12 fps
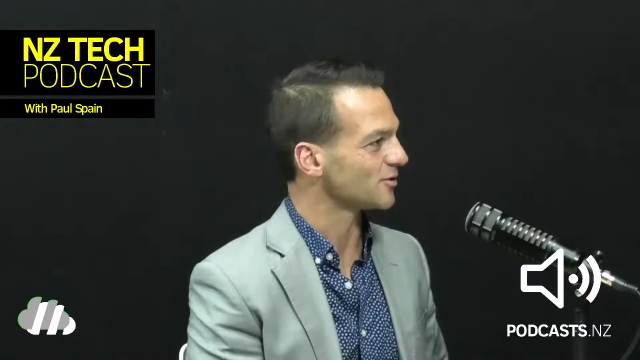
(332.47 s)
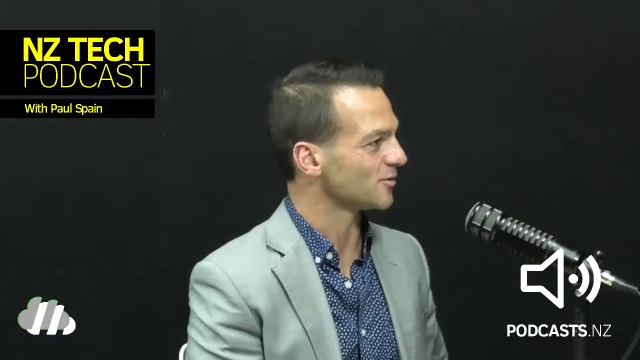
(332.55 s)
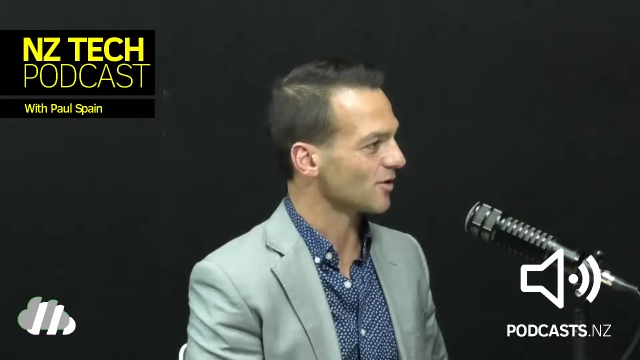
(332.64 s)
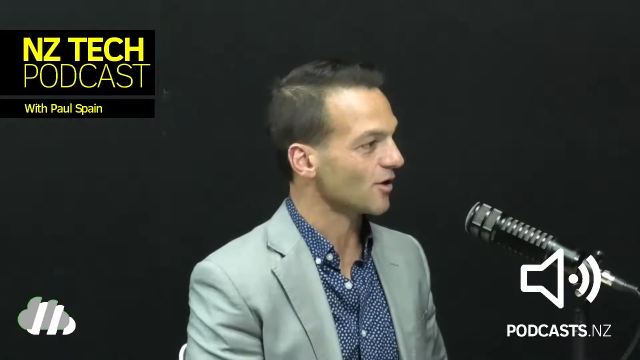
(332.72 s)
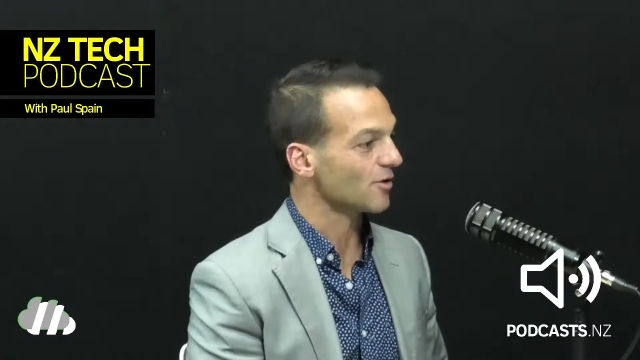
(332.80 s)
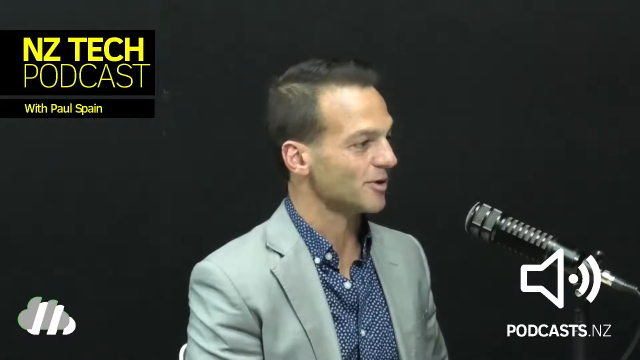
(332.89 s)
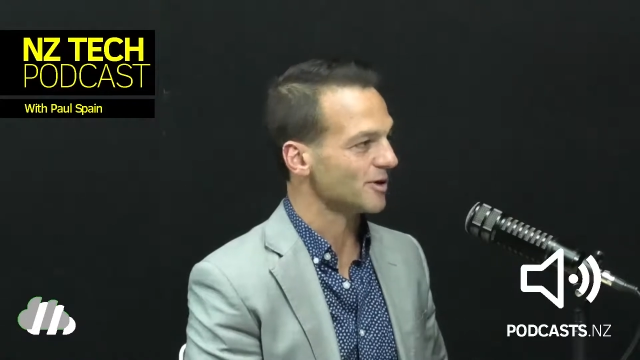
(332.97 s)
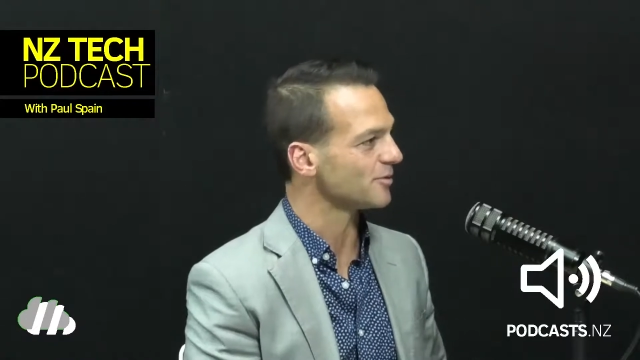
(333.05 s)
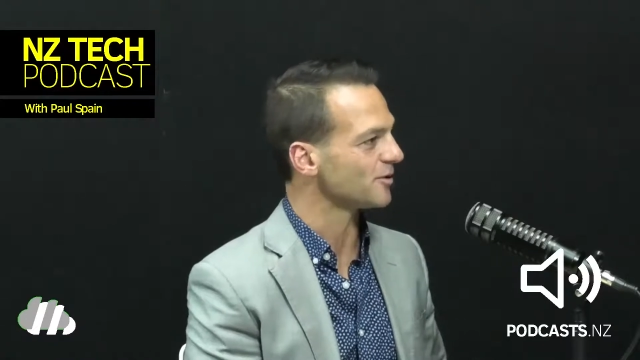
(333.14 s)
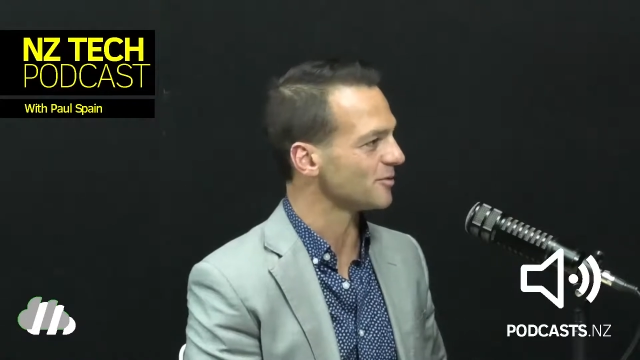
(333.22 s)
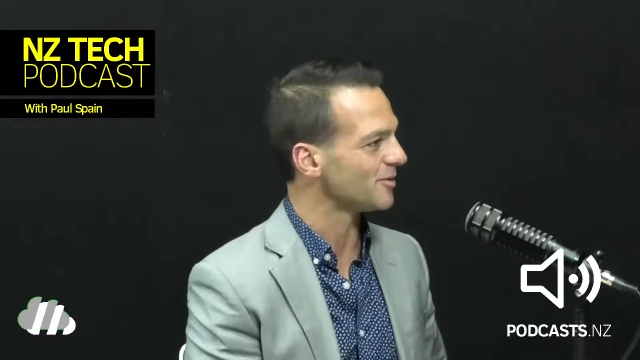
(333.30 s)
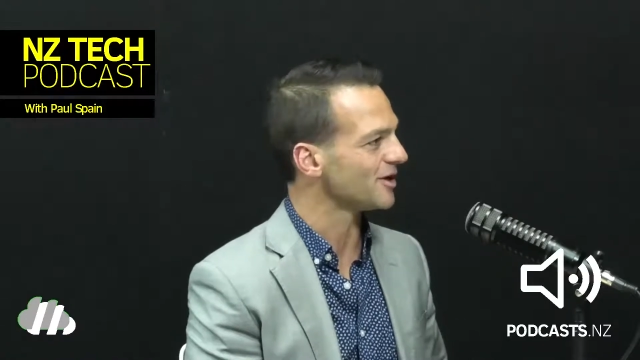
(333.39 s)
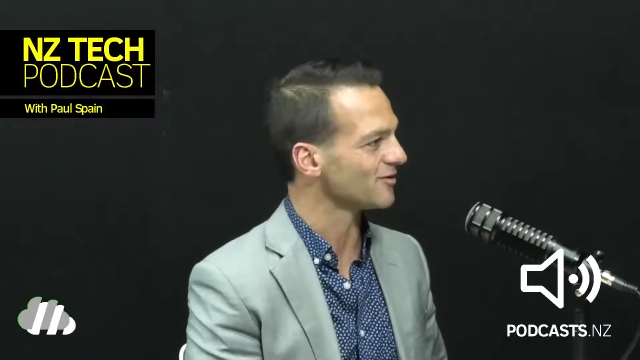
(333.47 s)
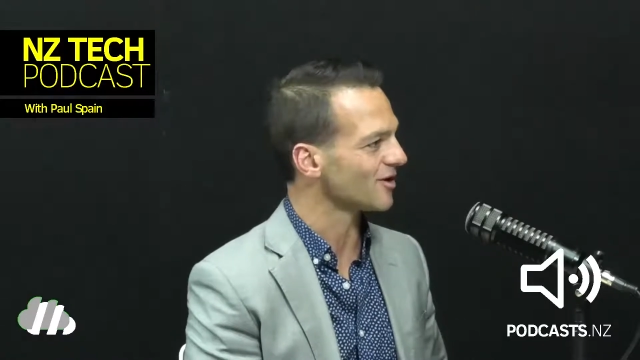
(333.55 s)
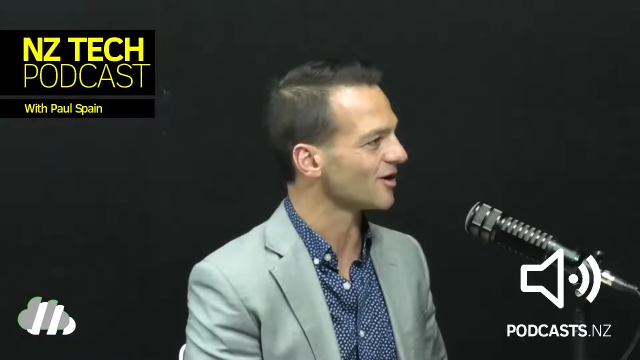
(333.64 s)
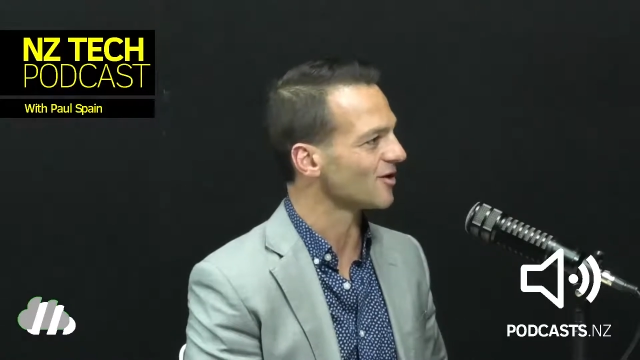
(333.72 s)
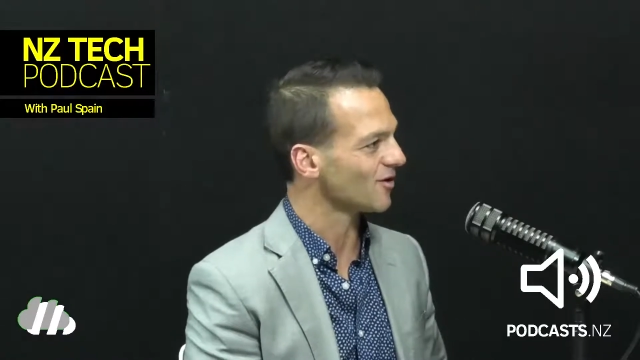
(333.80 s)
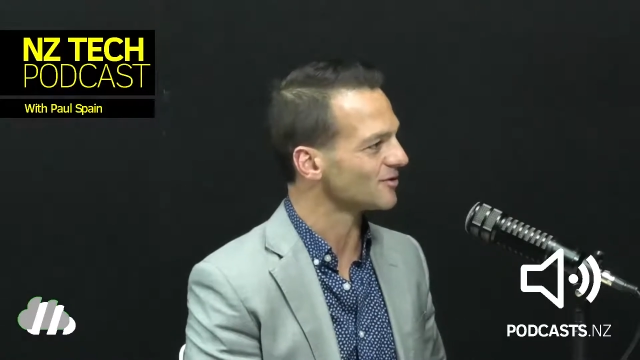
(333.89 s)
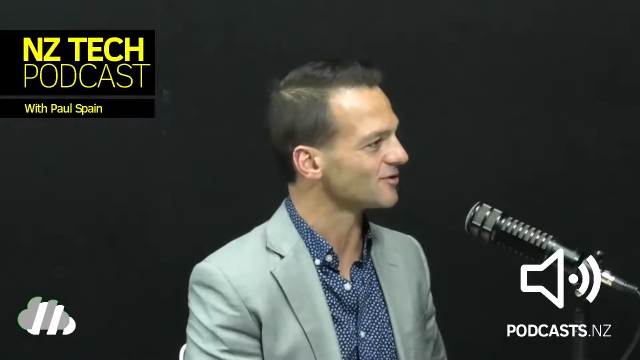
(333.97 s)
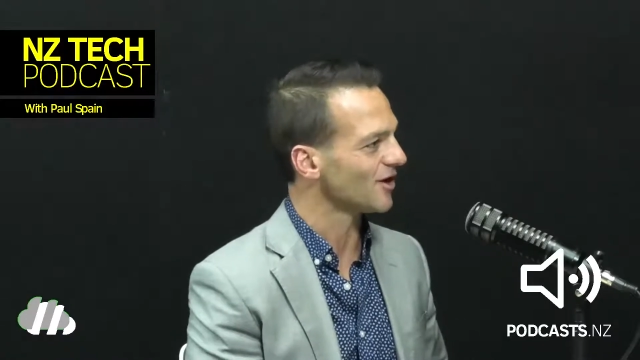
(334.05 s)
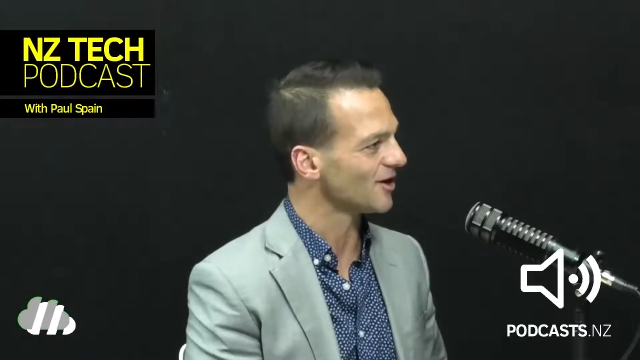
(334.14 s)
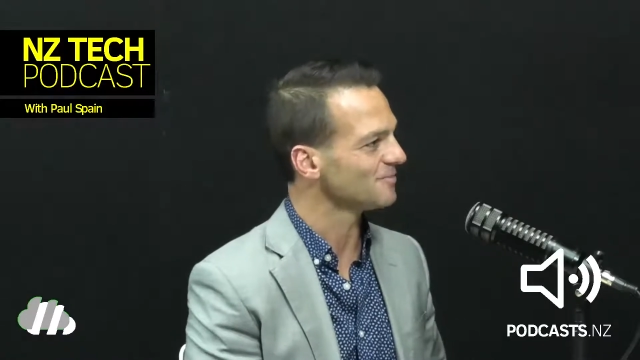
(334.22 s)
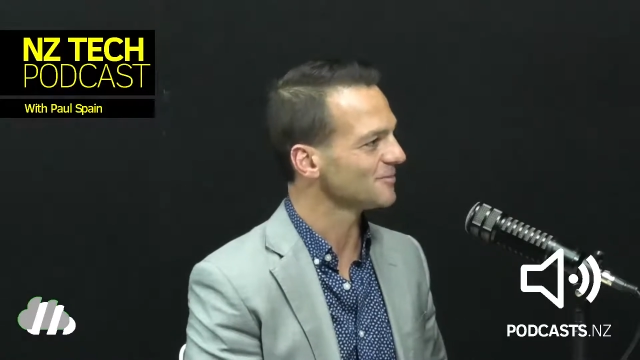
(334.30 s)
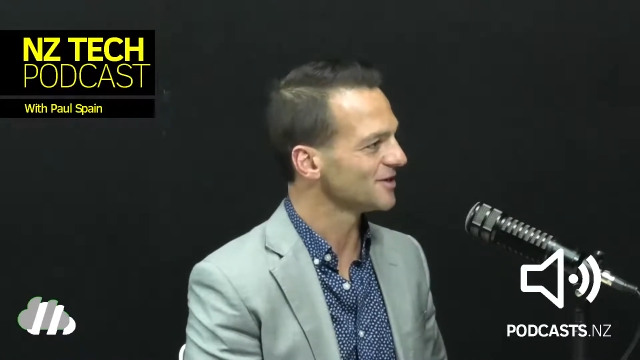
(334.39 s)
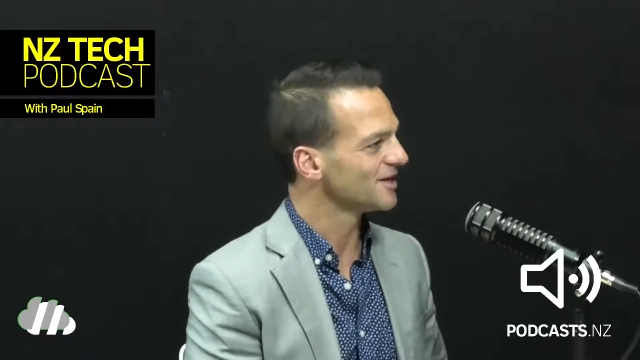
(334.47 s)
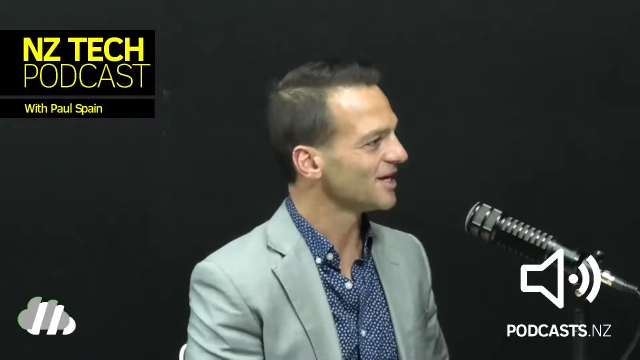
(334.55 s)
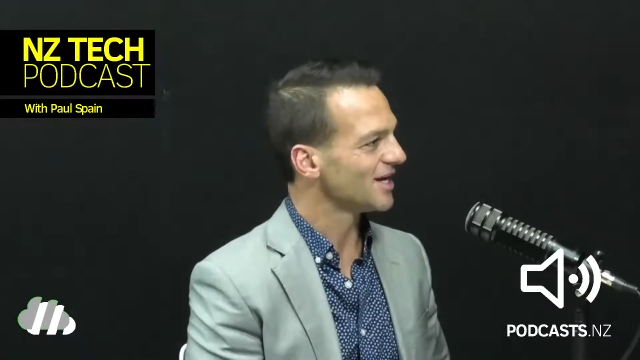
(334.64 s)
because there's a lot of people that have been around a long time.